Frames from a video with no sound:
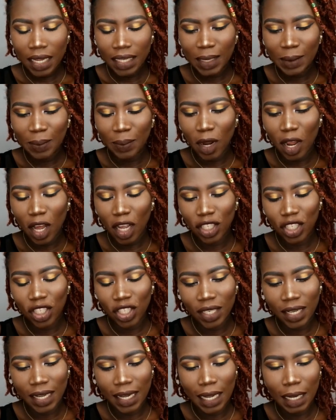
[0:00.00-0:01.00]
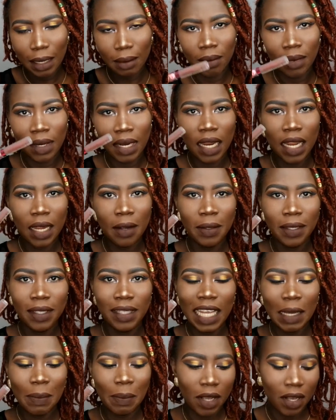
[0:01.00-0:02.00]
Splash
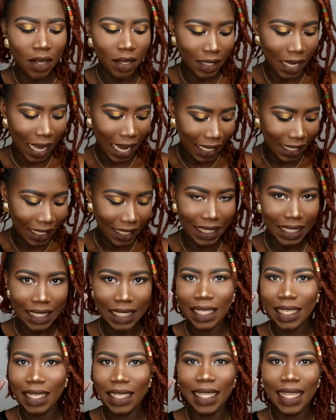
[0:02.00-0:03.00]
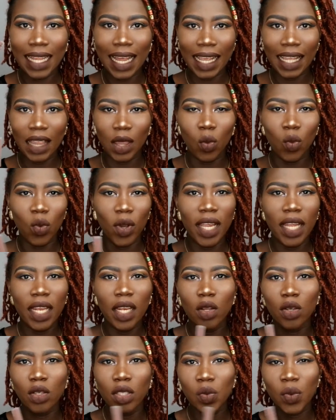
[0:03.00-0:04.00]
lipstick because I did not like the way
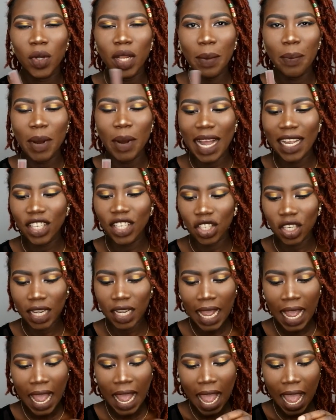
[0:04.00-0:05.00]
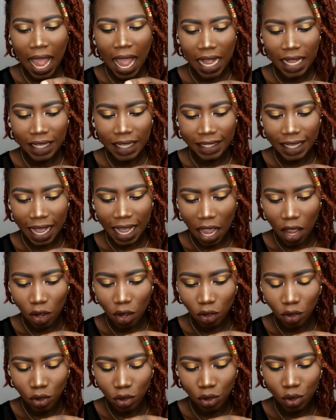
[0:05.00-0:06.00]
it looks, really patchy. And
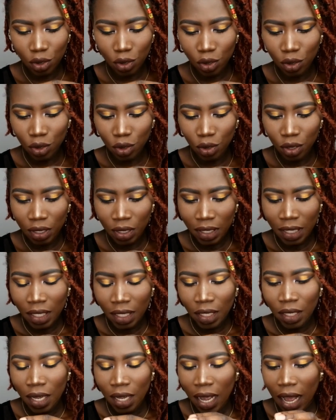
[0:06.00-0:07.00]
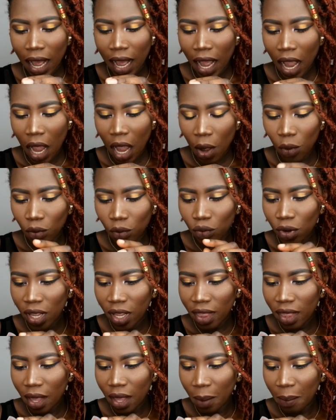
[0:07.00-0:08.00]
I also I
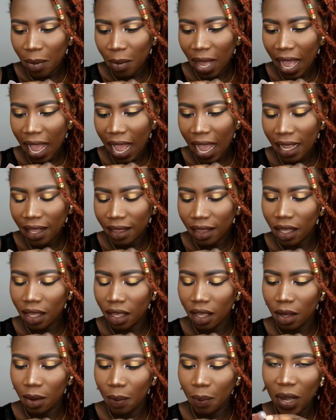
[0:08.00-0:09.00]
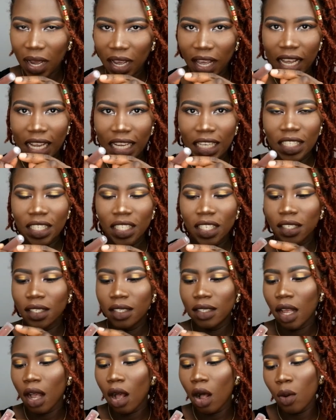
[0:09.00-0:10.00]
read behind the package
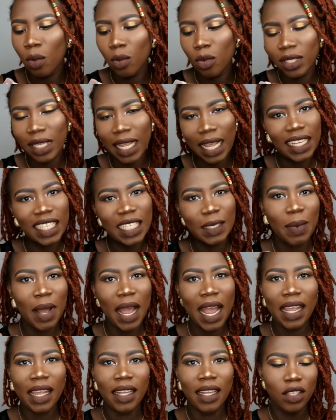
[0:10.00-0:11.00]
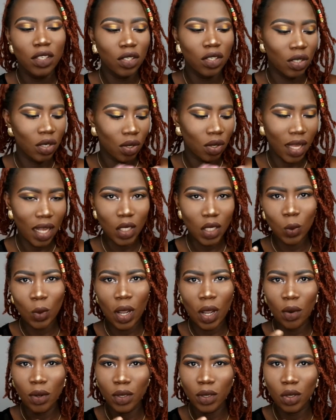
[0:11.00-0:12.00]
is almost expired, so that's
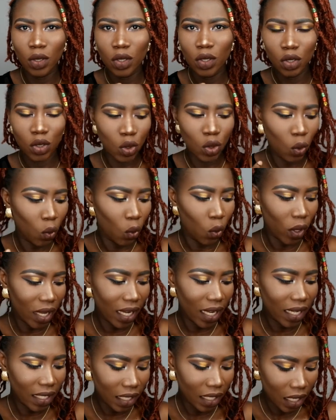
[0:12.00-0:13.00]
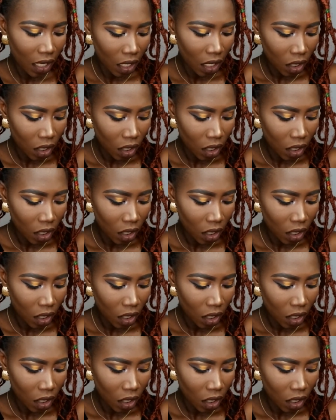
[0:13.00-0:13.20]
why it was looking so weird.